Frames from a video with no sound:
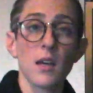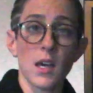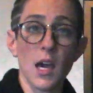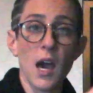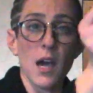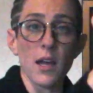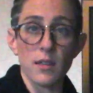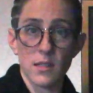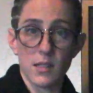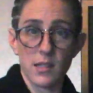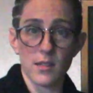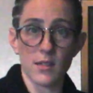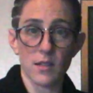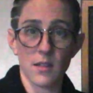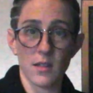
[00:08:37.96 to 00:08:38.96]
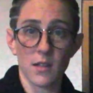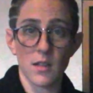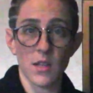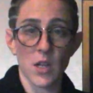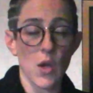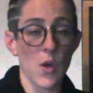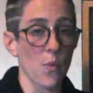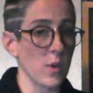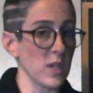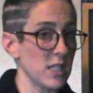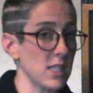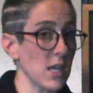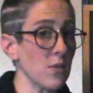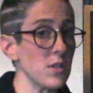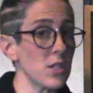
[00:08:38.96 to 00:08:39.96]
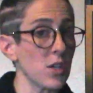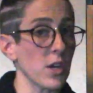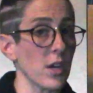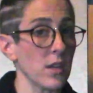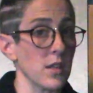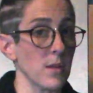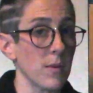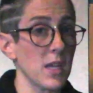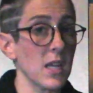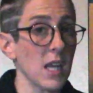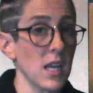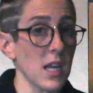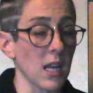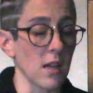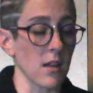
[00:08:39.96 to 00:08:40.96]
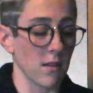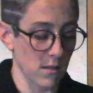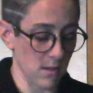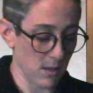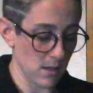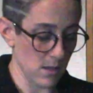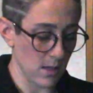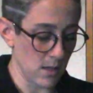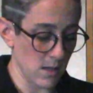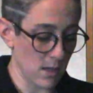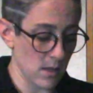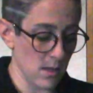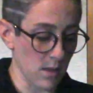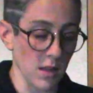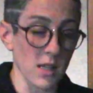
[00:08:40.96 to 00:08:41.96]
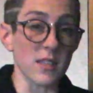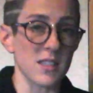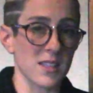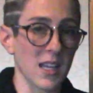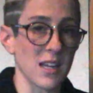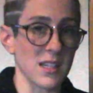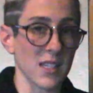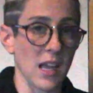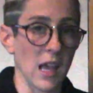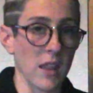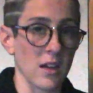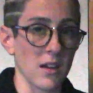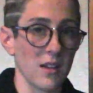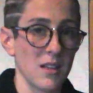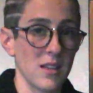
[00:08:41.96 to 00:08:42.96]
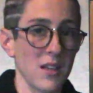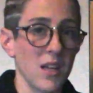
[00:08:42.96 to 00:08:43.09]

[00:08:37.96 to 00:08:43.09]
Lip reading: Cut. What sound do you hear at the beginning? Let's say it together.